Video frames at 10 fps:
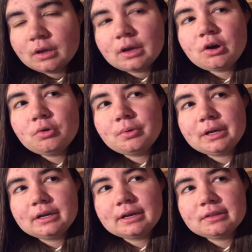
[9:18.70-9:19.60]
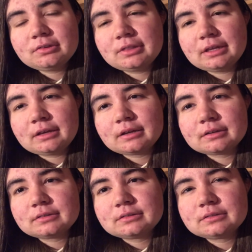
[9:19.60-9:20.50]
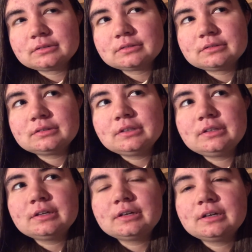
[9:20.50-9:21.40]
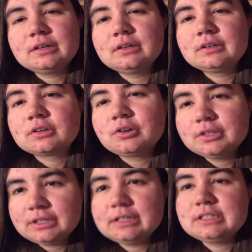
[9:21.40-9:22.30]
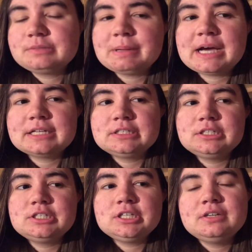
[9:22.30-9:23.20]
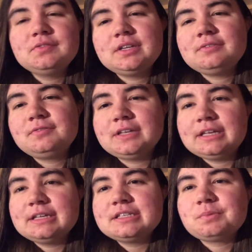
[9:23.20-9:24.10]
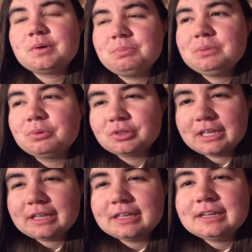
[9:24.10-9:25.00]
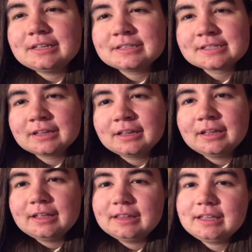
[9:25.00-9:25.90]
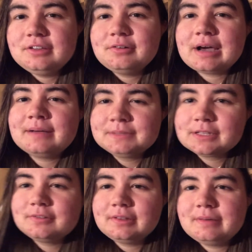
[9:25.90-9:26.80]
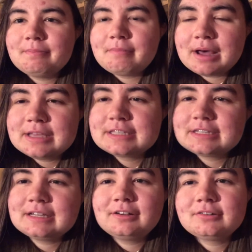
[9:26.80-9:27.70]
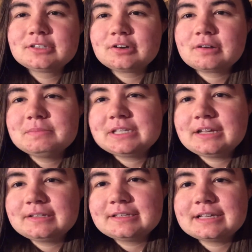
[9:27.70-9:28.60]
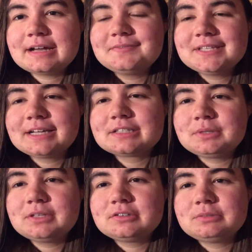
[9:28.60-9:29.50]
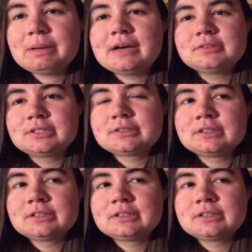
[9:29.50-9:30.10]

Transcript: Oh, and another thing, the Corinthians passage, even if it is what people think it is, that you absolutely must in all circumstances have sex with your spouse,